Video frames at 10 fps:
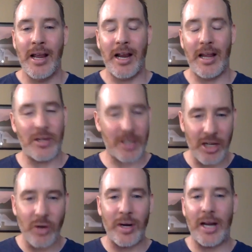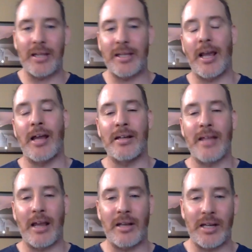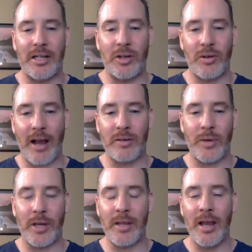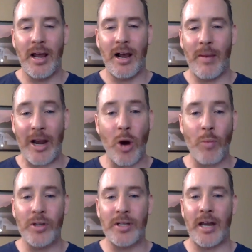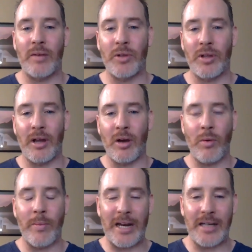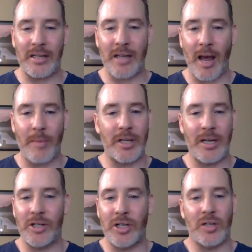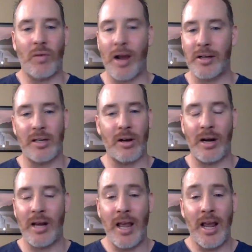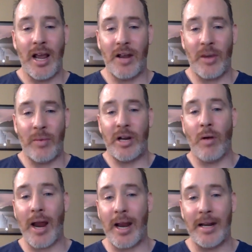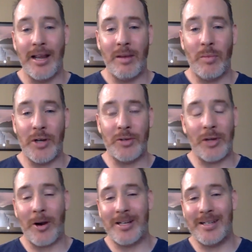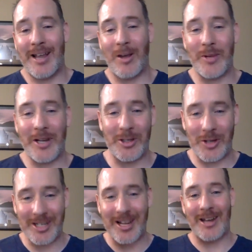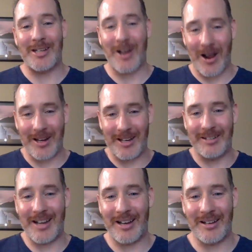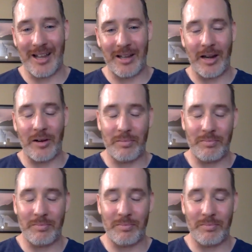And then there's a Q&A at the end that you get to interact with. I co-presented with a woman named Tess Hobson, and she is a rock star, and I thought would be great, but it's really hard to tell because you just kind of talk and then later